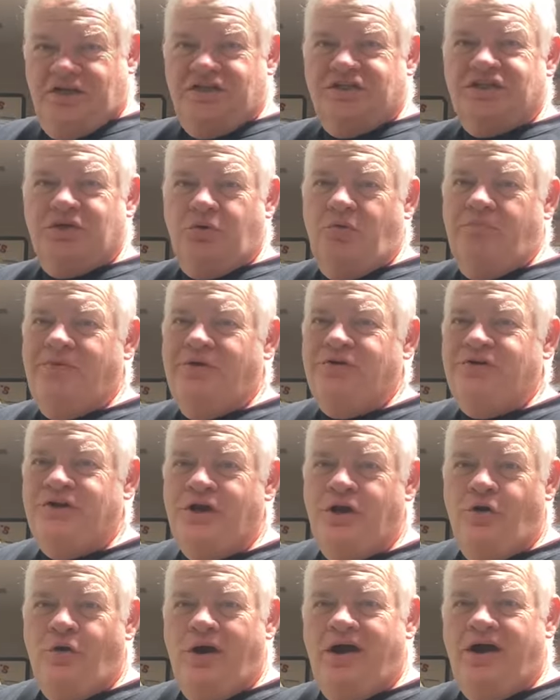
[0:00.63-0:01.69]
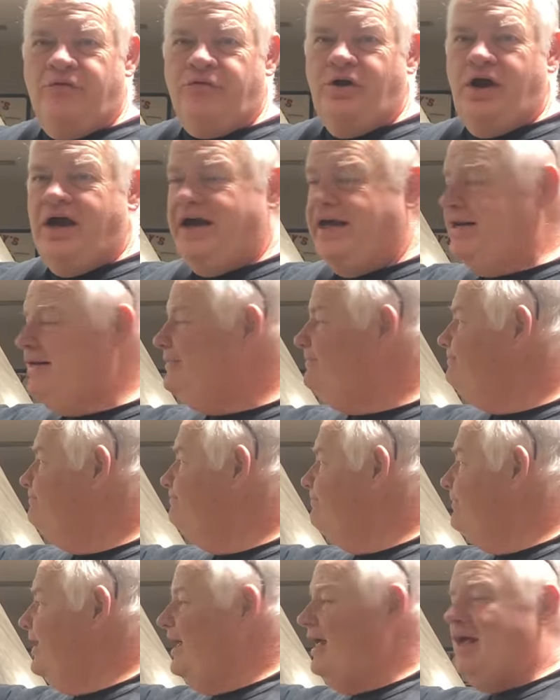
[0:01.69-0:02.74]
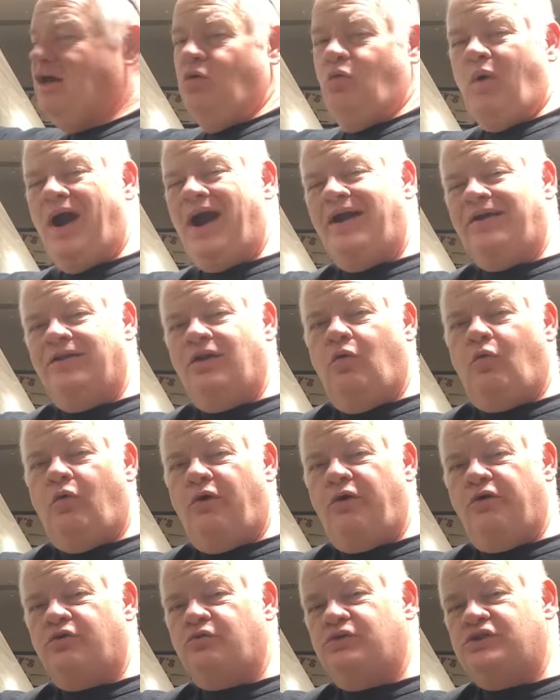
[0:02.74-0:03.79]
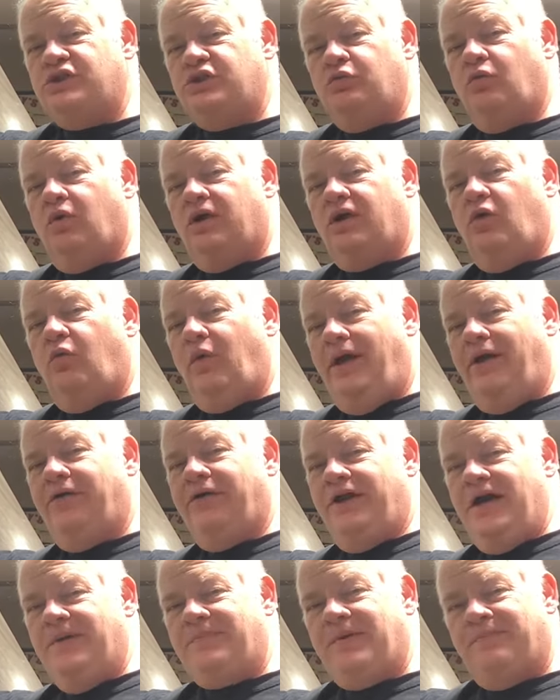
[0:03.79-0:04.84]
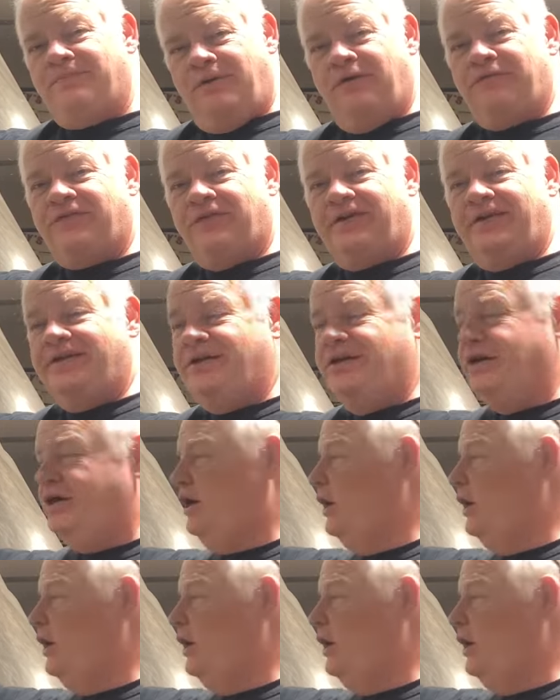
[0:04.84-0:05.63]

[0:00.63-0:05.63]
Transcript: So we're building an old hot rod. Why in the world would you want to weld up a perfectly good